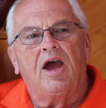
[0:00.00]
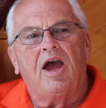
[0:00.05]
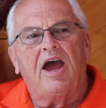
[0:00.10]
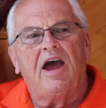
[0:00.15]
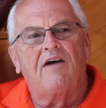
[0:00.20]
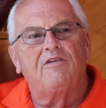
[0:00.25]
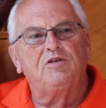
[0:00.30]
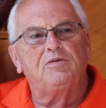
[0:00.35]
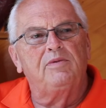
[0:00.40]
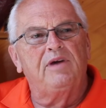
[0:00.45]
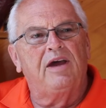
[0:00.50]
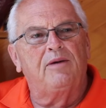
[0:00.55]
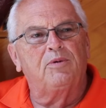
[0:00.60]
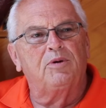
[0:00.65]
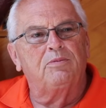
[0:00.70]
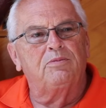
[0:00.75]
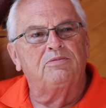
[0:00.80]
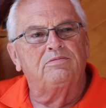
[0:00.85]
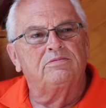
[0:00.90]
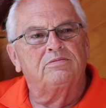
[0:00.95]
have to be able
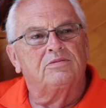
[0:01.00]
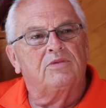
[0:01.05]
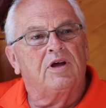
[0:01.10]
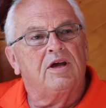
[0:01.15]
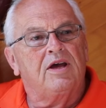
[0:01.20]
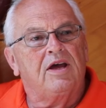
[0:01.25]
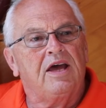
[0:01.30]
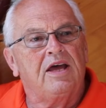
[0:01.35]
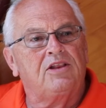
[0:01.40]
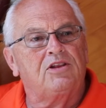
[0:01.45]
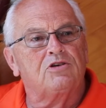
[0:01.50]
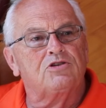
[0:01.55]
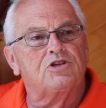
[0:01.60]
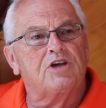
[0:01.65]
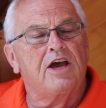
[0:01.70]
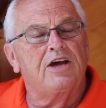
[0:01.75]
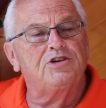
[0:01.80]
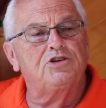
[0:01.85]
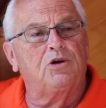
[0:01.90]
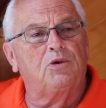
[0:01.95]
to hit their
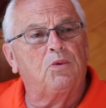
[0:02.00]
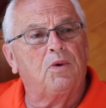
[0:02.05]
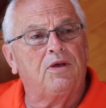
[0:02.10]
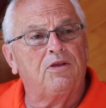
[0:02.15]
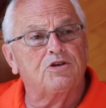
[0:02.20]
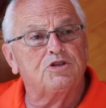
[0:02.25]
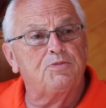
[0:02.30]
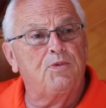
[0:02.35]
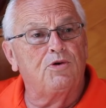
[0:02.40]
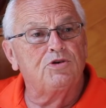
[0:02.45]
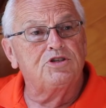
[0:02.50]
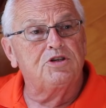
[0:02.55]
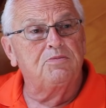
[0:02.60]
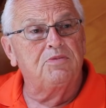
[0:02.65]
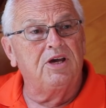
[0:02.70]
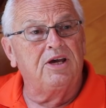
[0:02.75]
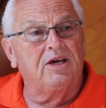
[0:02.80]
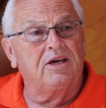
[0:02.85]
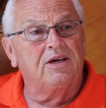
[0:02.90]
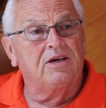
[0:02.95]
schedule where they're supposed to
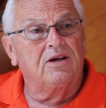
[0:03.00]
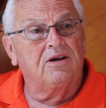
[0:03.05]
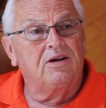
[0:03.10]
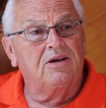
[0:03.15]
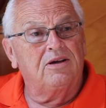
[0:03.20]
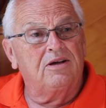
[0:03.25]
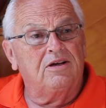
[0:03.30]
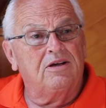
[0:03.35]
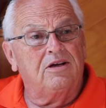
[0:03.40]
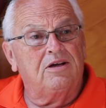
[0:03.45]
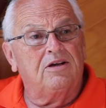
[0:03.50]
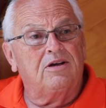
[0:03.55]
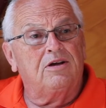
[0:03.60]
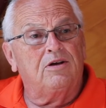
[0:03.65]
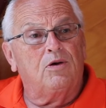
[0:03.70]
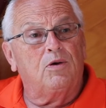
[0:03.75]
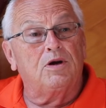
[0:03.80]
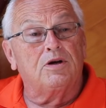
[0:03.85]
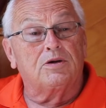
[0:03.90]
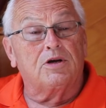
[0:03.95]
be,
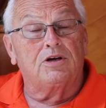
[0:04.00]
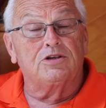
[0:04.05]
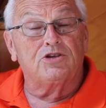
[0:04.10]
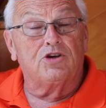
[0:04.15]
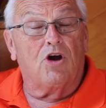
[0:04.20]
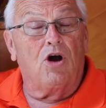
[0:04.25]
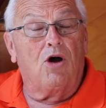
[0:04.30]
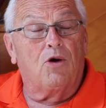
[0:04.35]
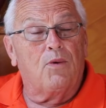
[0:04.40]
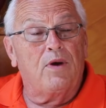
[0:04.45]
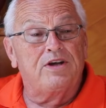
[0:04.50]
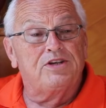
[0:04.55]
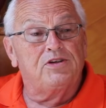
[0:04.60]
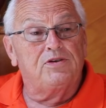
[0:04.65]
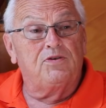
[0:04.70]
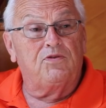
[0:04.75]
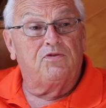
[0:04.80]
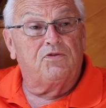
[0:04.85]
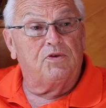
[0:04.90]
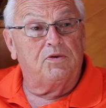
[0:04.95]
because they're all
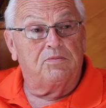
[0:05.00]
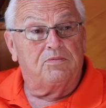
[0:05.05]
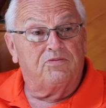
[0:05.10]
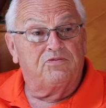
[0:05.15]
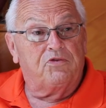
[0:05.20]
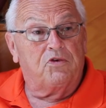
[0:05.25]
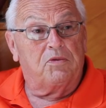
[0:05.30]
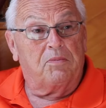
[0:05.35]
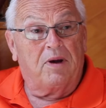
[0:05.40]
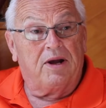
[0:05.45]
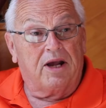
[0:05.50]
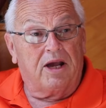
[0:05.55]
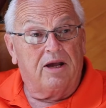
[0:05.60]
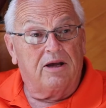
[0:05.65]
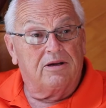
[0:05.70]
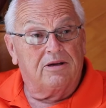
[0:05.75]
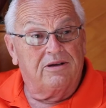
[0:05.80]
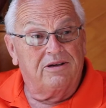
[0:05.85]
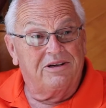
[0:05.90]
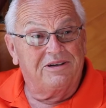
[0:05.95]
racing for money.
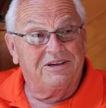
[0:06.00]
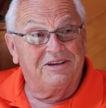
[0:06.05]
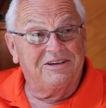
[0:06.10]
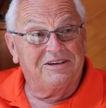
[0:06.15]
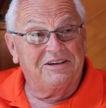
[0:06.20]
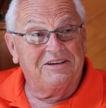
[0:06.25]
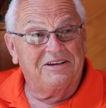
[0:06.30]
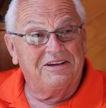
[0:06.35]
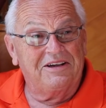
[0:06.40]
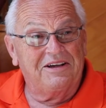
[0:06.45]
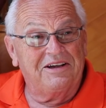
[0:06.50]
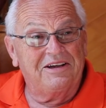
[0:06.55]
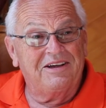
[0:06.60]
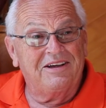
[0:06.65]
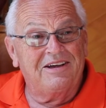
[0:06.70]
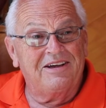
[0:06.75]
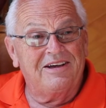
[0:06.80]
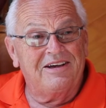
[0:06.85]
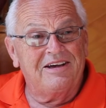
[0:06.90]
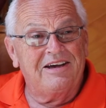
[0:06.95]

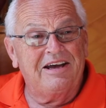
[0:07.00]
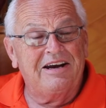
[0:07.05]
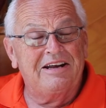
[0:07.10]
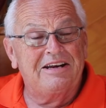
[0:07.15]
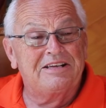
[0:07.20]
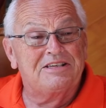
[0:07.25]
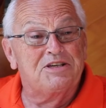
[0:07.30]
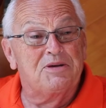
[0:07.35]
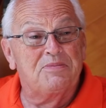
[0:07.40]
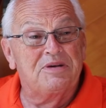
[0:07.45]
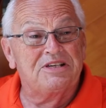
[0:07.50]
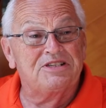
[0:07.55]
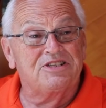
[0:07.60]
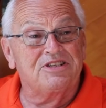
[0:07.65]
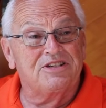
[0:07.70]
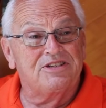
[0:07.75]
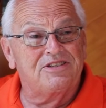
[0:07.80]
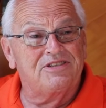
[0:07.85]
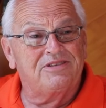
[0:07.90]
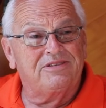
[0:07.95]
And it is a
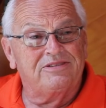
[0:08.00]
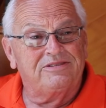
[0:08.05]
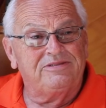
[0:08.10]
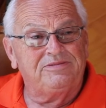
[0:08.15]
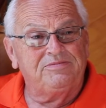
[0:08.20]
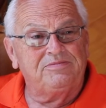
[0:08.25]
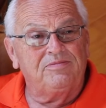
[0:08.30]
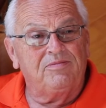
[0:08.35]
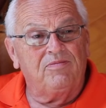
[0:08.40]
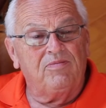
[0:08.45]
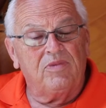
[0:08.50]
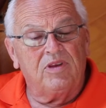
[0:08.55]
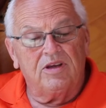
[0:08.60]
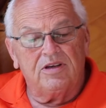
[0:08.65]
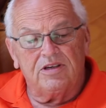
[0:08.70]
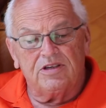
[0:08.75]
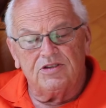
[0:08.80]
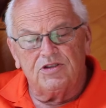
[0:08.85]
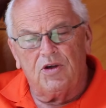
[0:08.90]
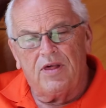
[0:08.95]
business.
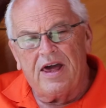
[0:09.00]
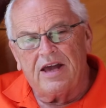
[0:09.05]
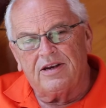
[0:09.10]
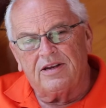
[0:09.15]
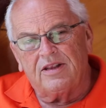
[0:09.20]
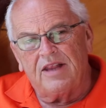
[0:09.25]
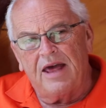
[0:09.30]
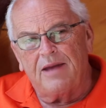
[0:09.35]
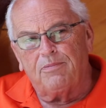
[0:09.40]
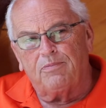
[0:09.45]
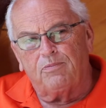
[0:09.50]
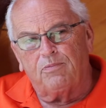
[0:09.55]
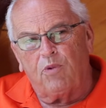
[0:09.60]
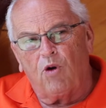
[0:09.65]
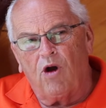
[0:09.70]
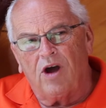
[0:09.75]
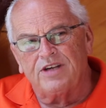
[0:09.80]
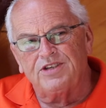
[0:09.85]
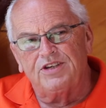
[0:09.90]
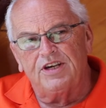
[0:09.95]
So that
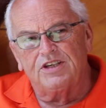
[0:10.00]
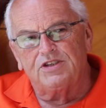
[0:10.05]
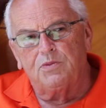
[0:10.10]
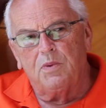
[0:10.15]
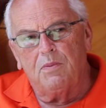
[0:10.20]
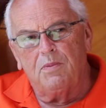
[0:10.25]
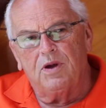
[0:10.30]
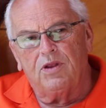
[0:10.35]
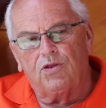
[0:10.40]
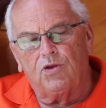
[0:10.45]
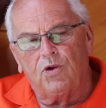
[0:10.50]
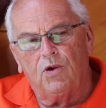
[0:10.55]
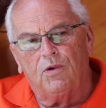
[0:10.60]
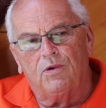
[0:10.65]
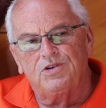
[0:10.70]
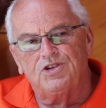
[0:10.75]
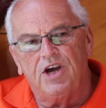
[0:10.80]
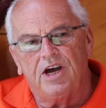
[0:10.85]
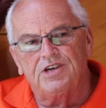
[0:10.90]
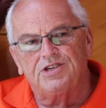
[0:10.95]
process we went through
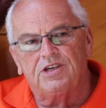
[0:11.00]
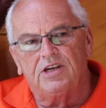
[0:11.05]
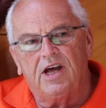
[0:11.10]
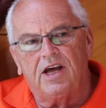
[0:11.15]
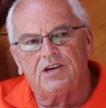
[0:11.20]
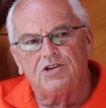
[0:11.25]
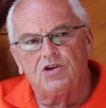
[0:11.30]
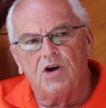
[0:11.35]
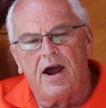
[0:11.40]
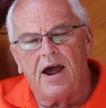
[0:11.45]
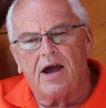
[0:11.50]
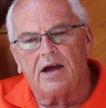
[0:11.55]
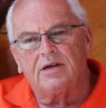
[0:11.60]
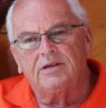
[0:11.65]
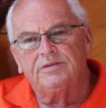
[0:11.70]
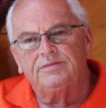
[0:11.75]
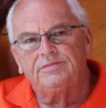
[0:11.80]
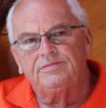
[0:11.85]
and changing that track